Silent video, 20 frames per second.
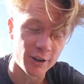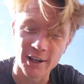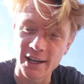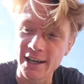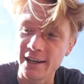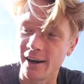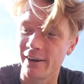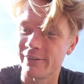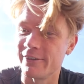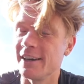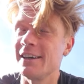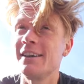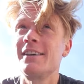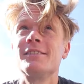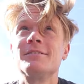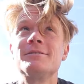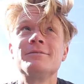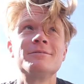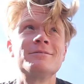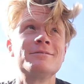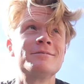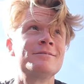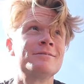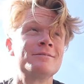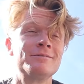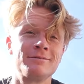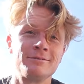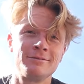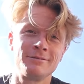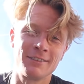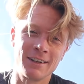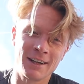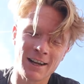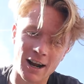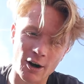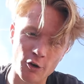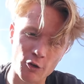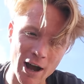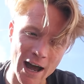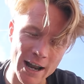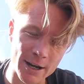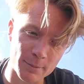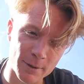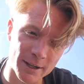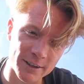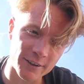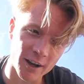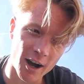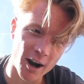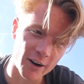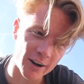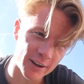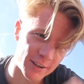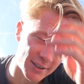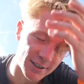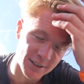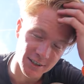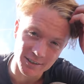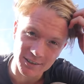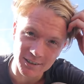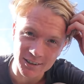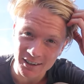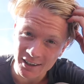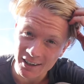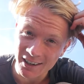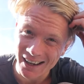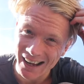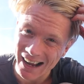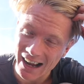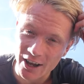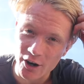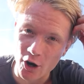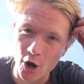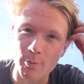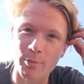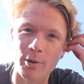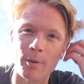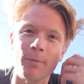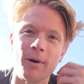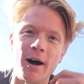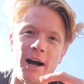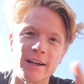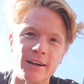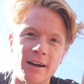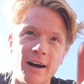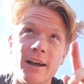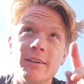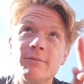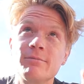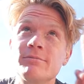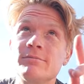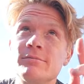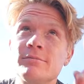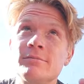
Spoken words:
you need, I think. A random guitarist at an open mic night, that's